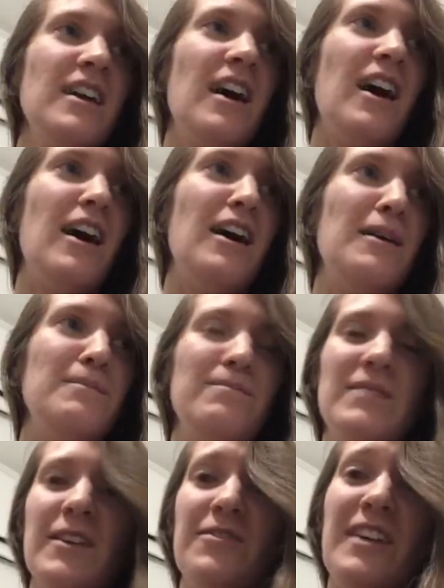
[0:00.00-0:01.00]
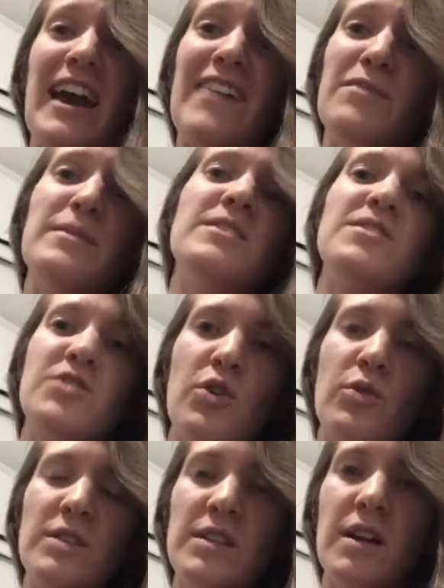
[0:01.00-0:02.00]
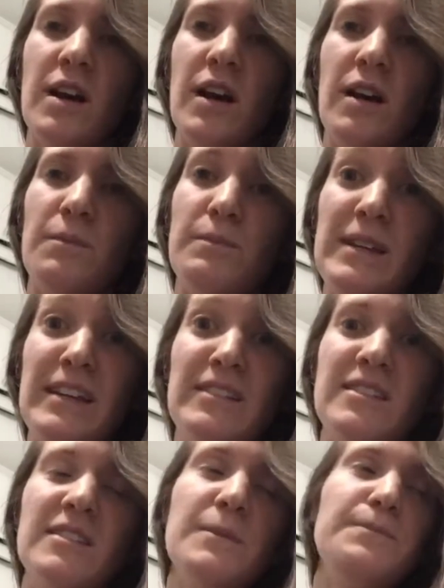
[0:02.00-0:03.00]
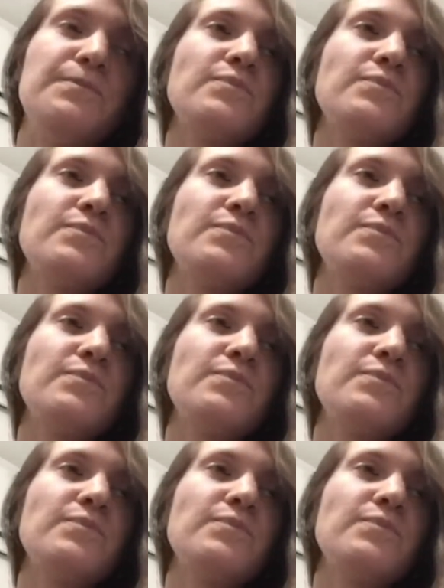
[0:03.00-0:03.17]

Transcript: um, if they haven't been soaked, uh, beans